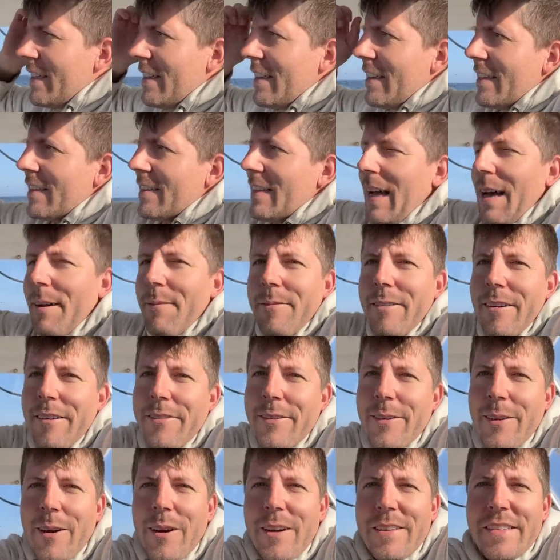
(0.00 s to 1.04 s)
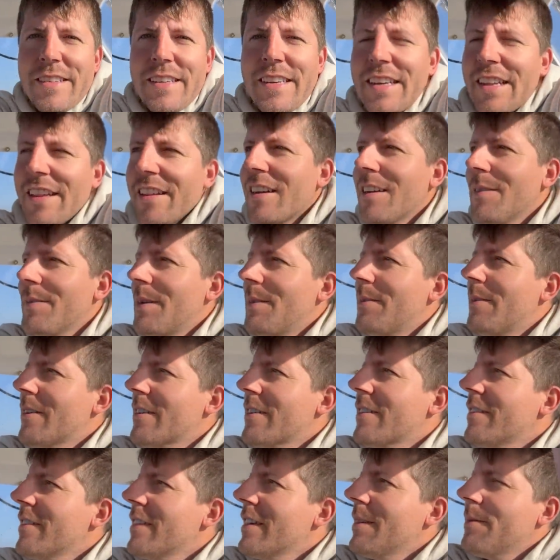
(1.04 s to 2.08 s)
stop for a few hours and get a little bit more
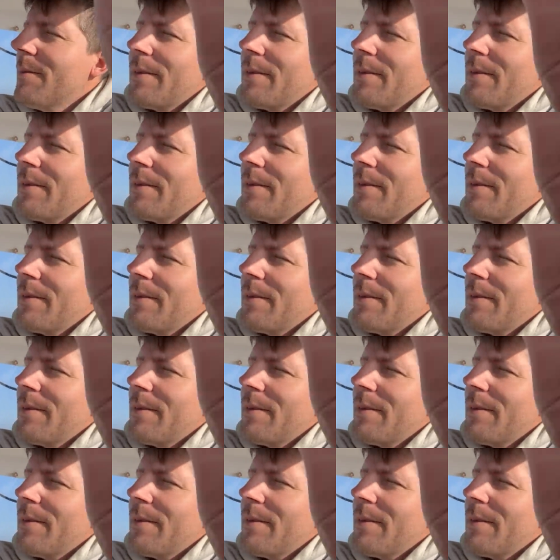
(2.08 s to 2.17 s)
sleep,